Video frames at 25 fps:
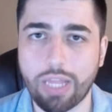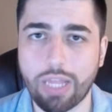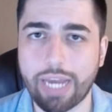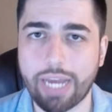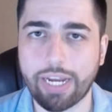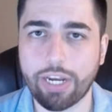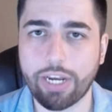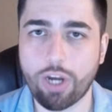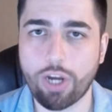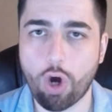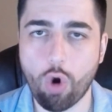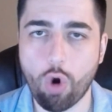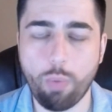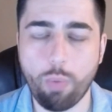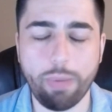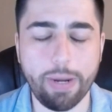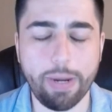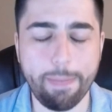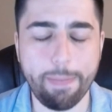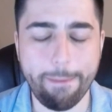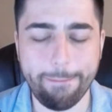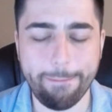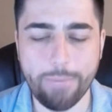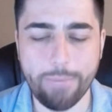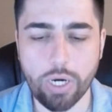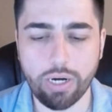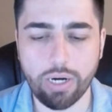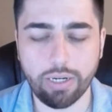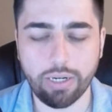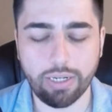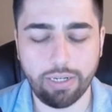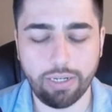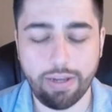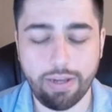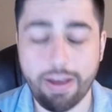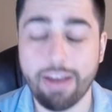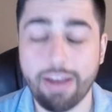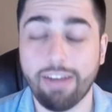an open book.
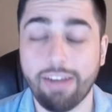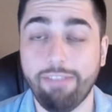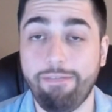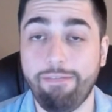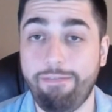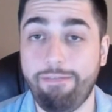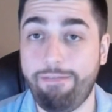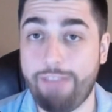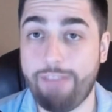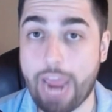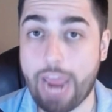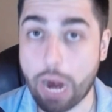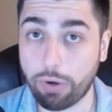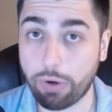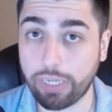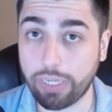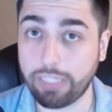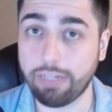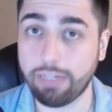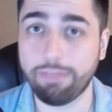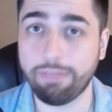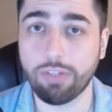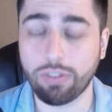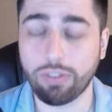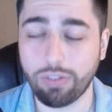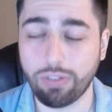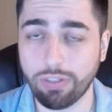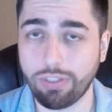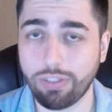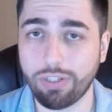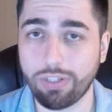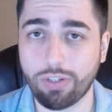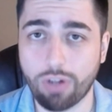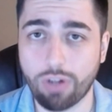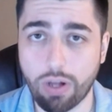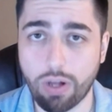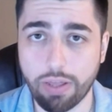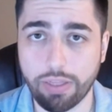Very difficult to
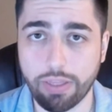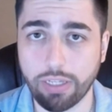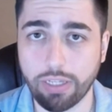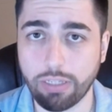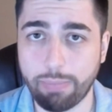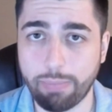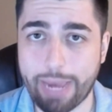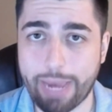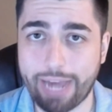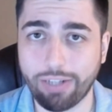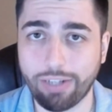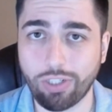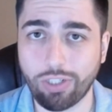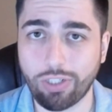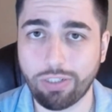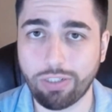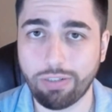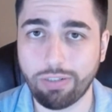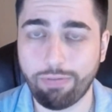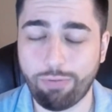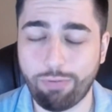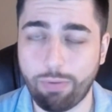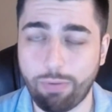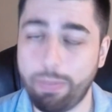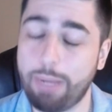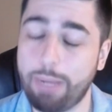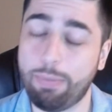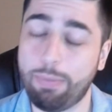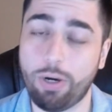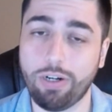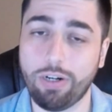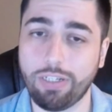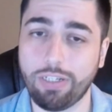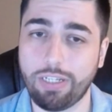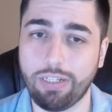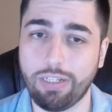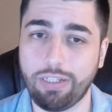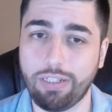call this match, for me
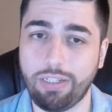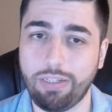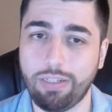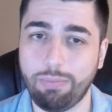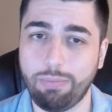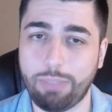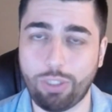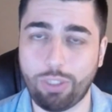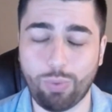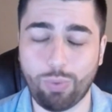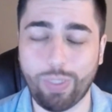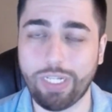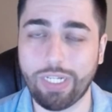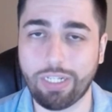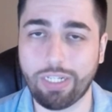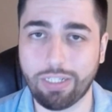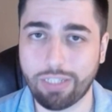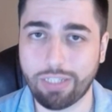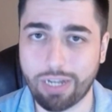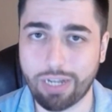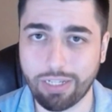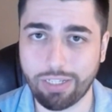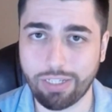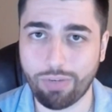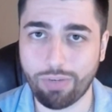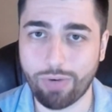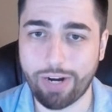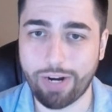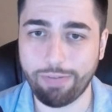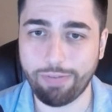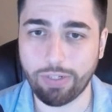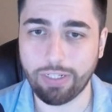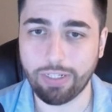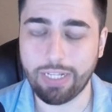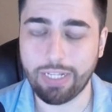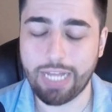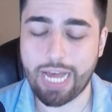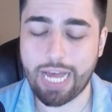personally, between Dignitas and
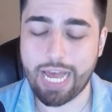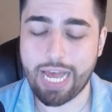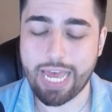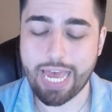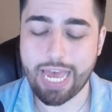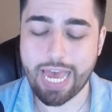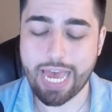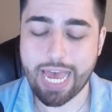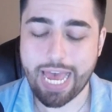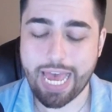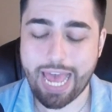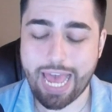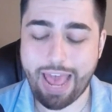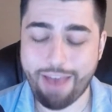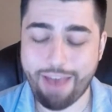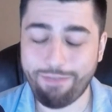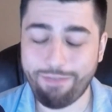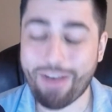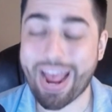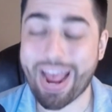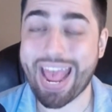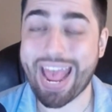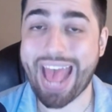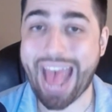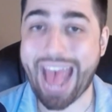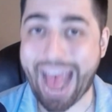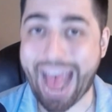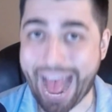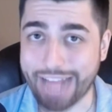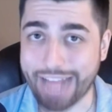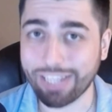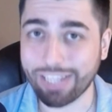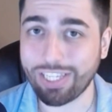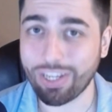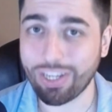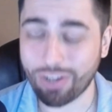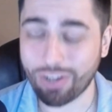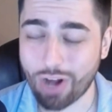Rival. If I had
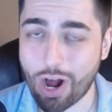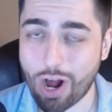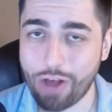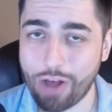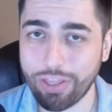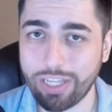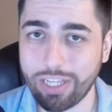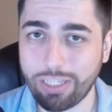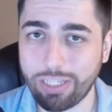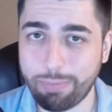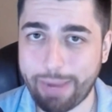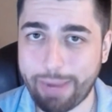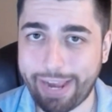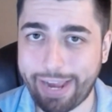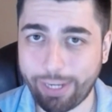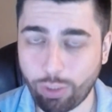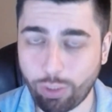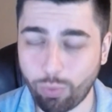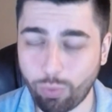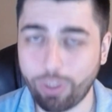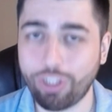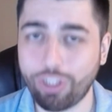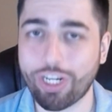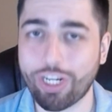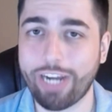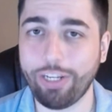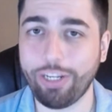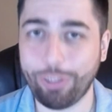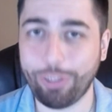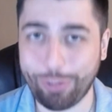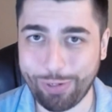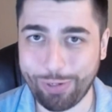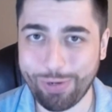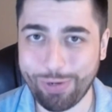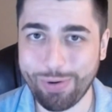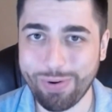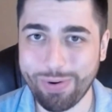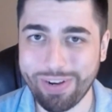to call this match, which I
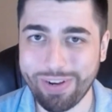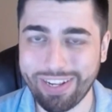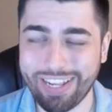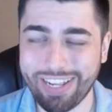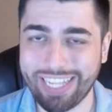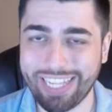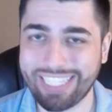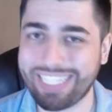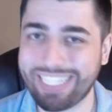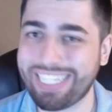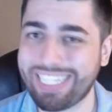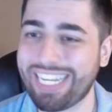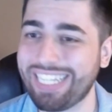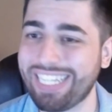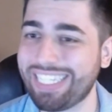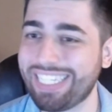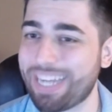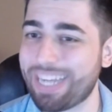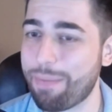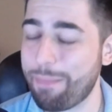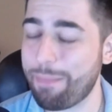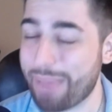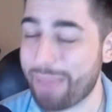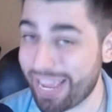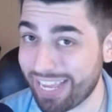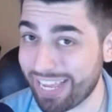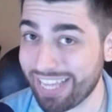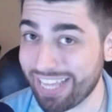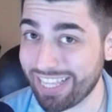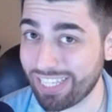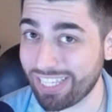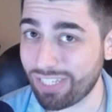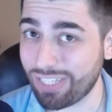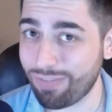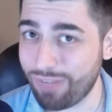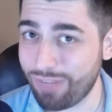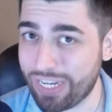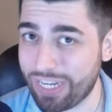do, since I'm making this
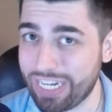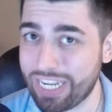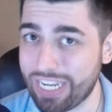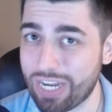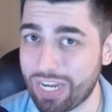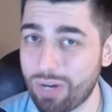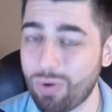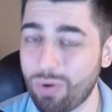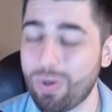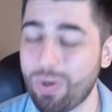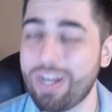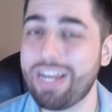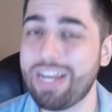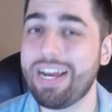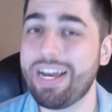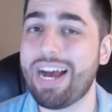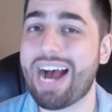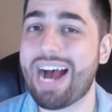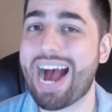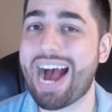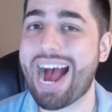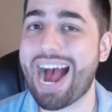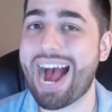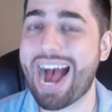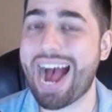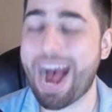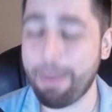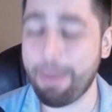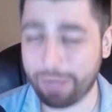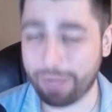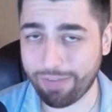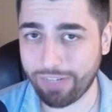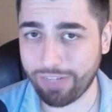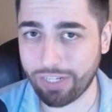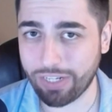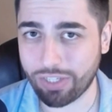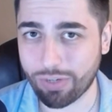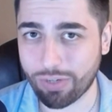video, I'm
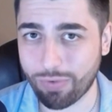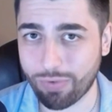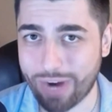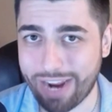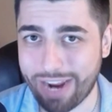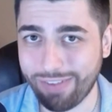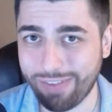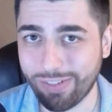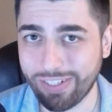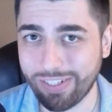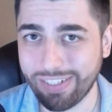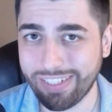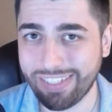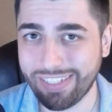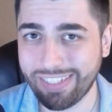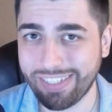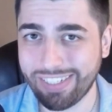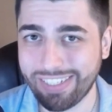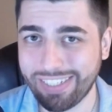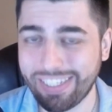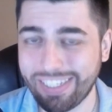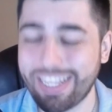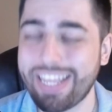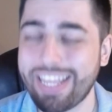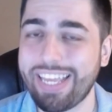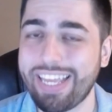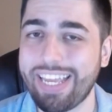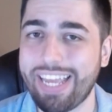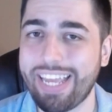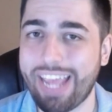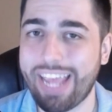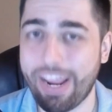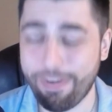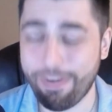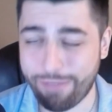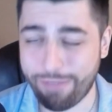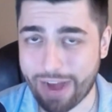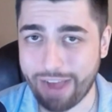giving it to Rival
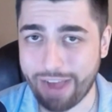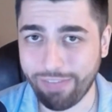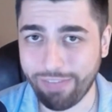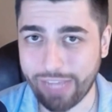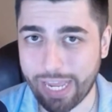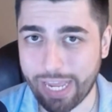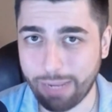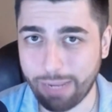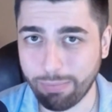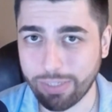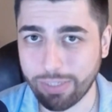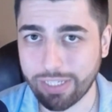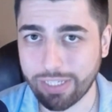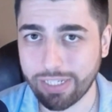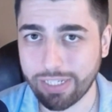in 5 games.